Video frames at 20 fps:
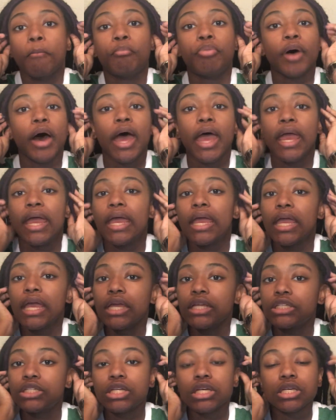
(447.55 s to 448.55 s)
But
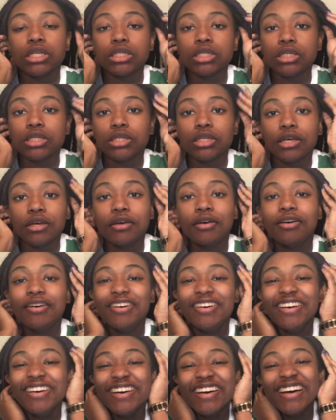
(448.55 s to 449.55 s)
it just
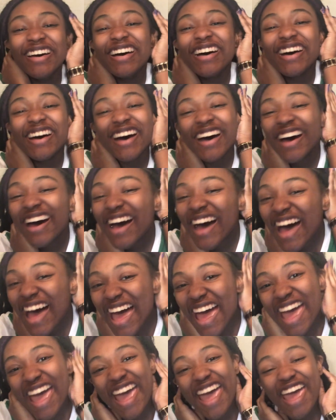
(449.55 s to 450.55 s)

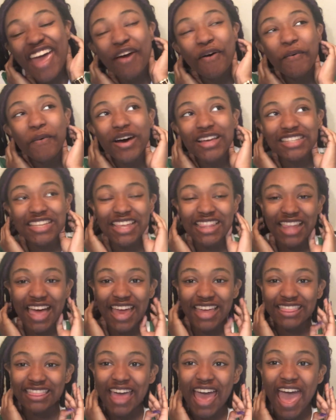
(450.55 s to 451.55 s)
it wasn't
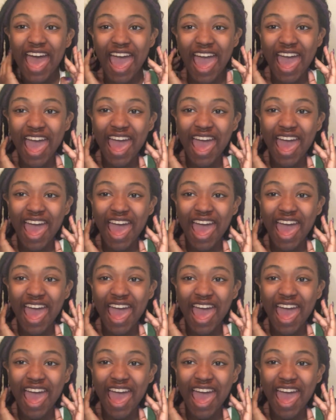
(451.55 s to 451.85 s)
like that,